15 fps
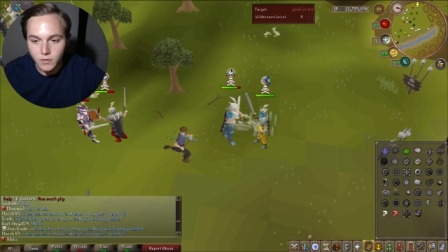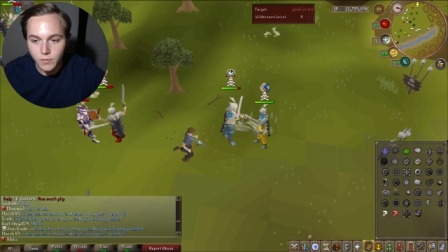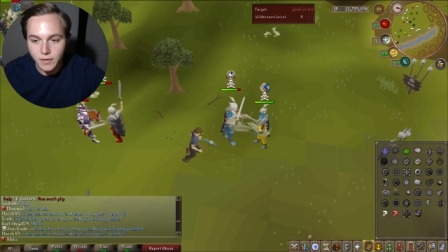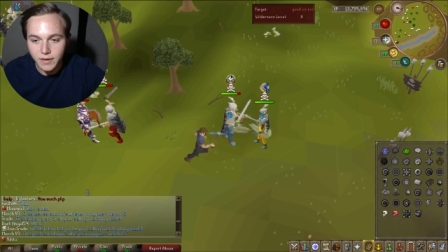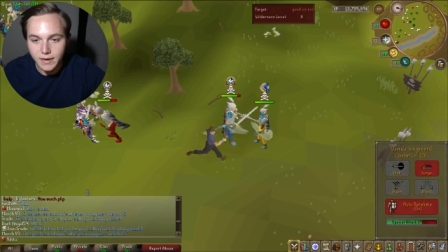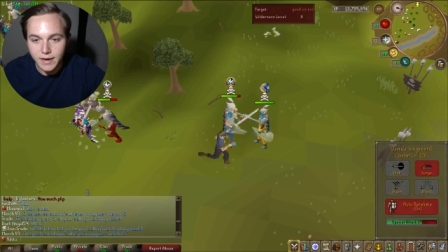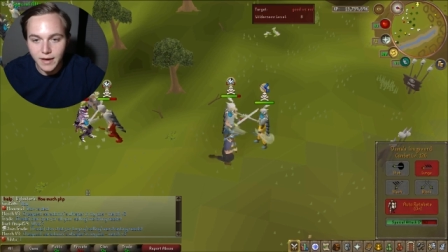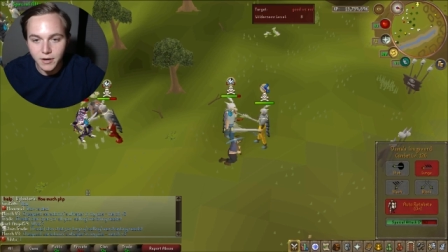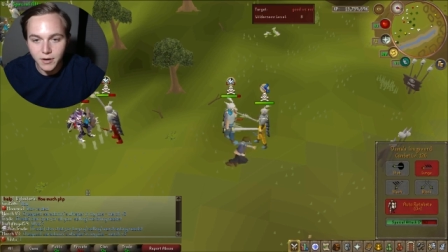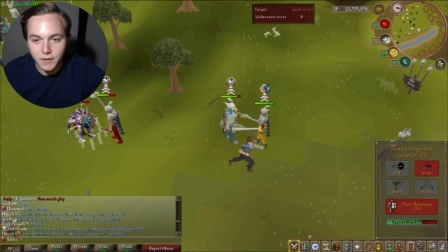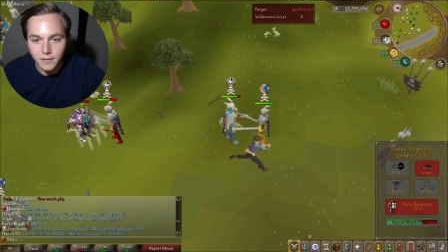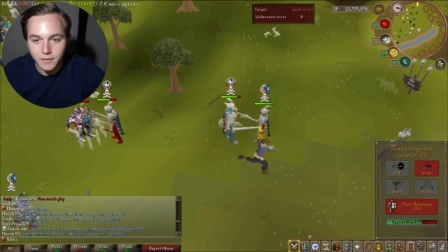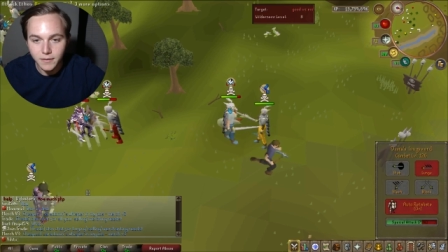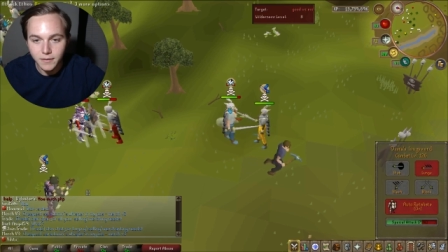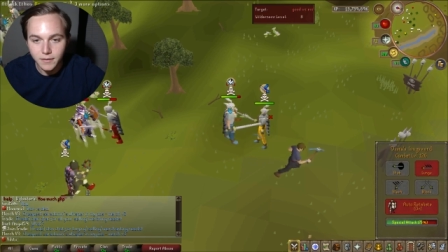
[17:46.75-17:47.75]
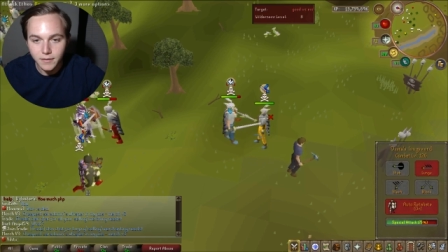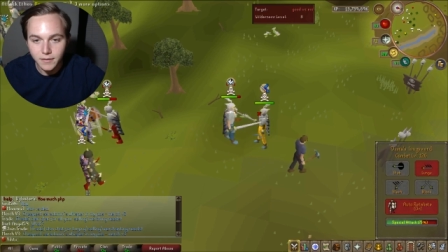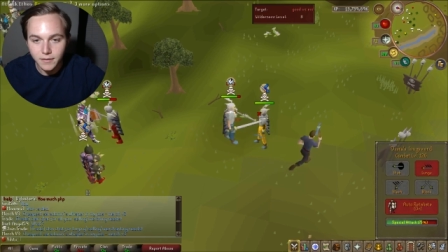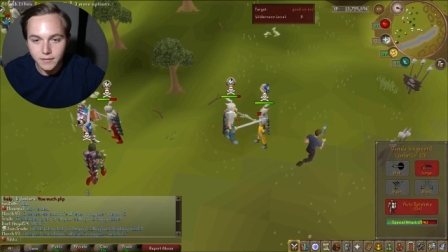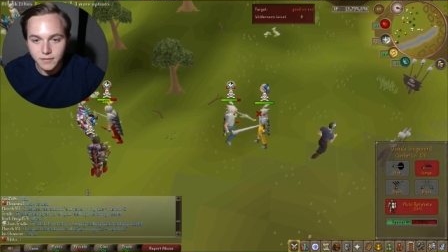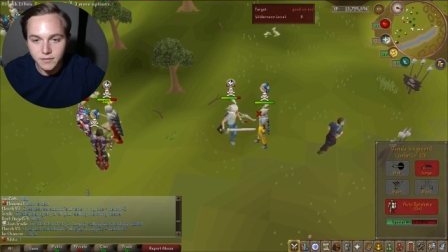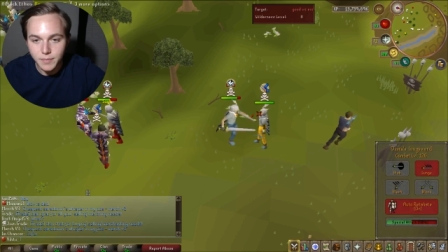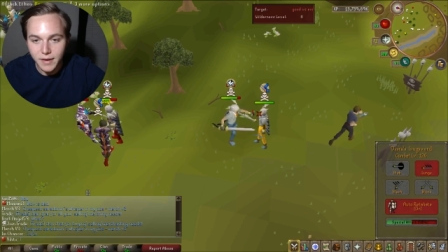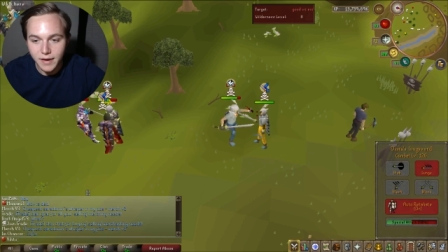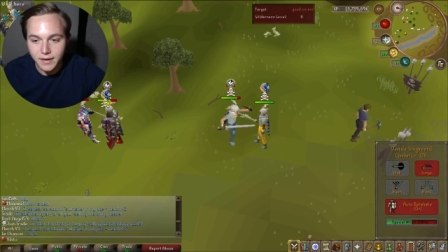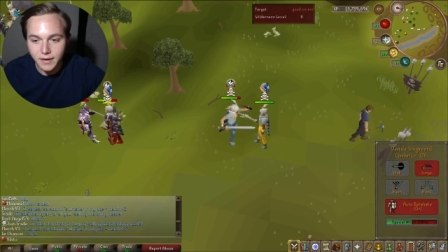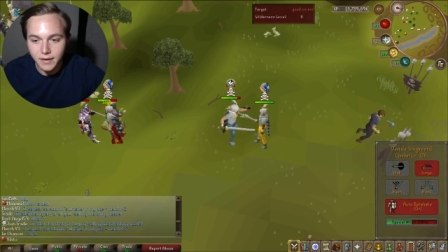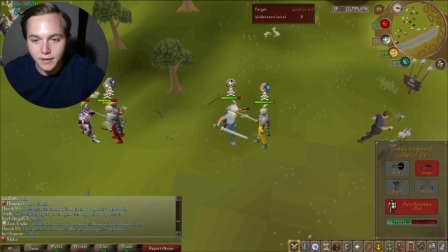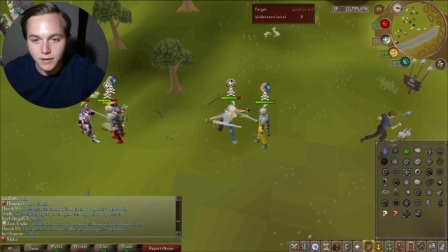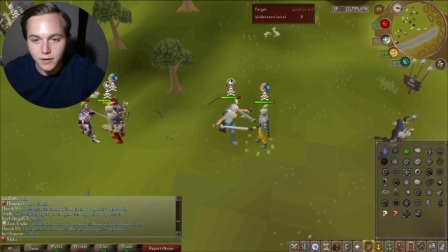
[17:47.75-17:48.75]
We can get her.
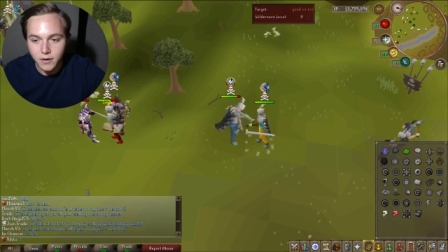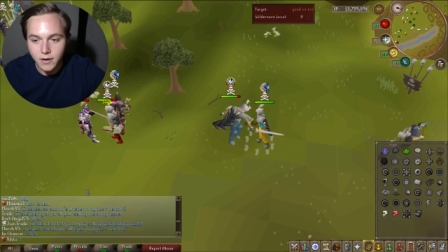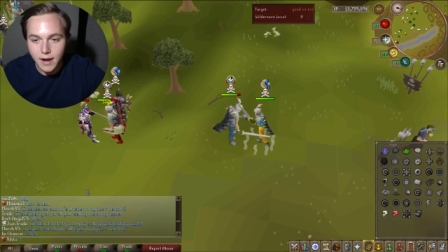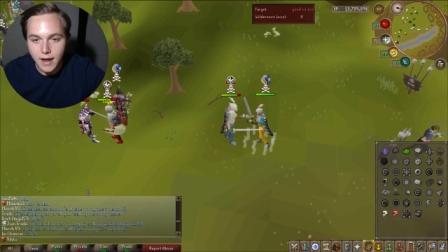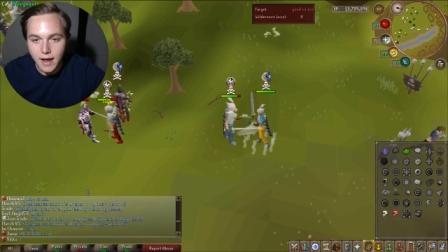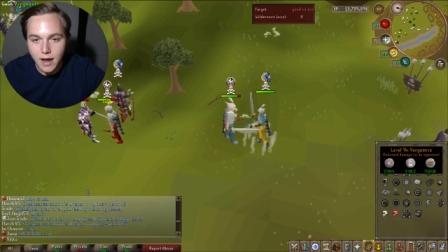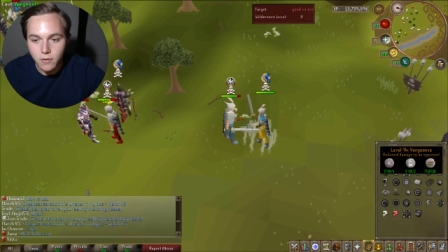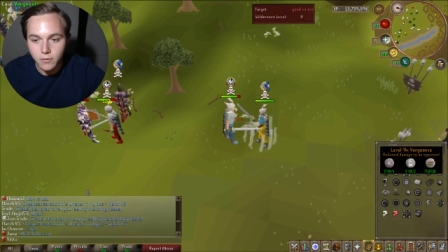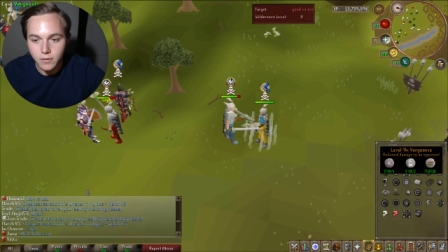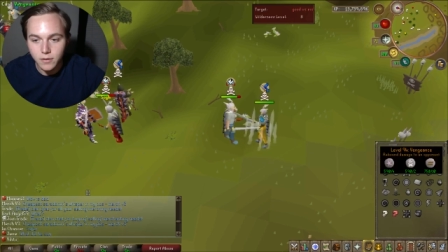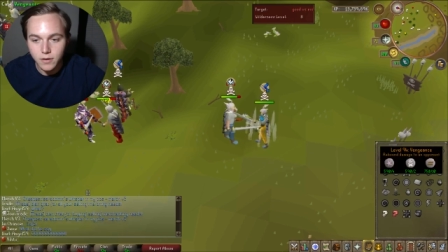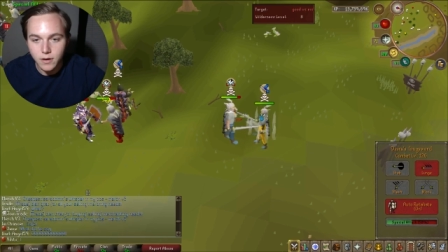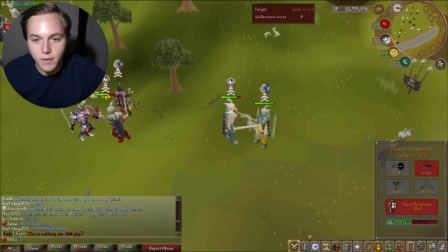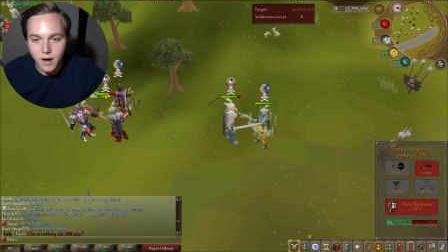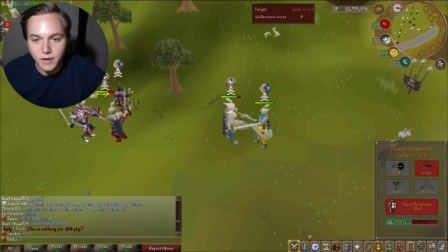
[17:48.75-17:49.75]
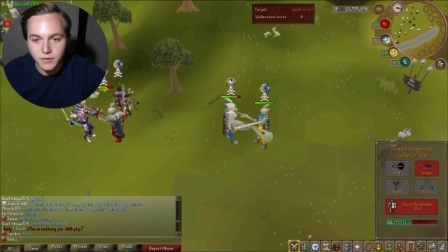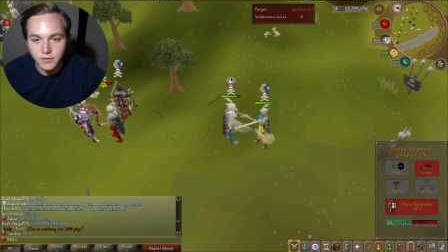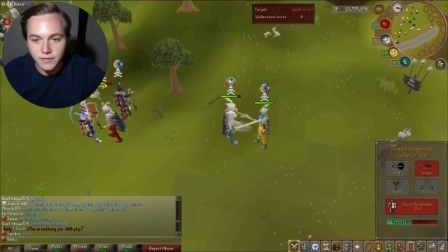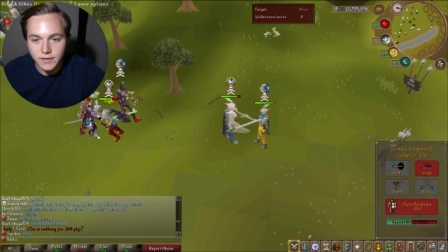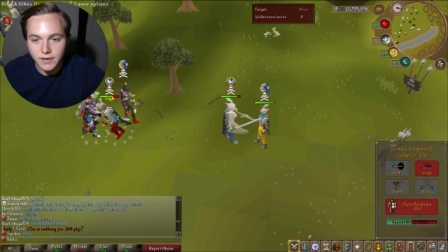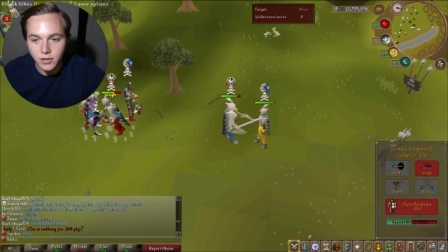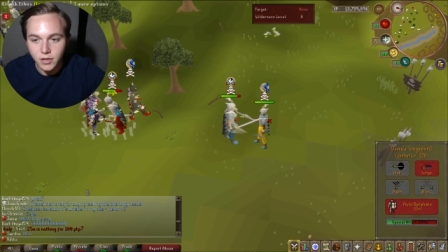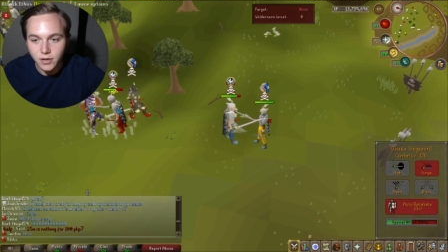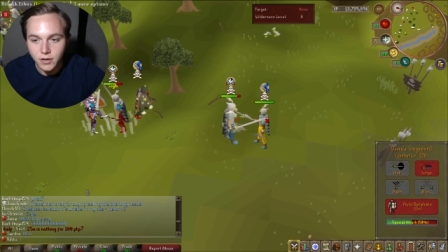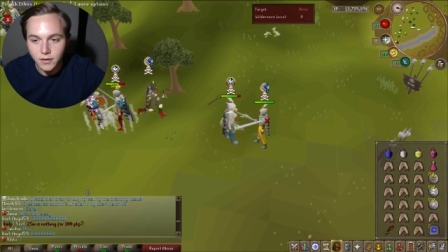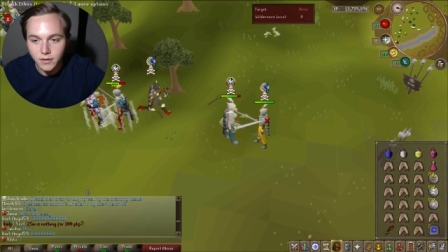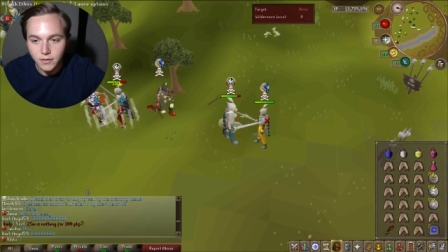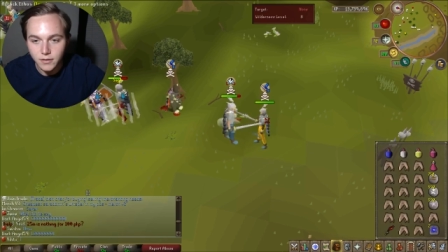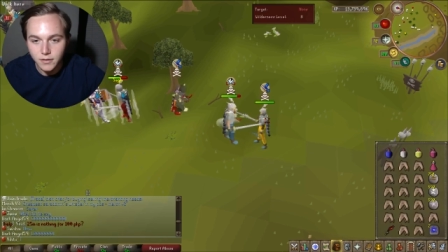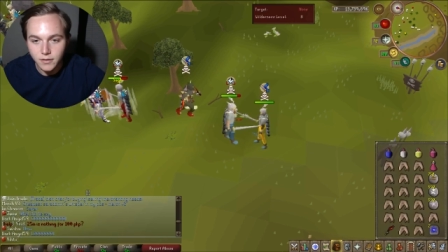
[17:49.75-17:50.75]
Spec her out. Come on, just kill her.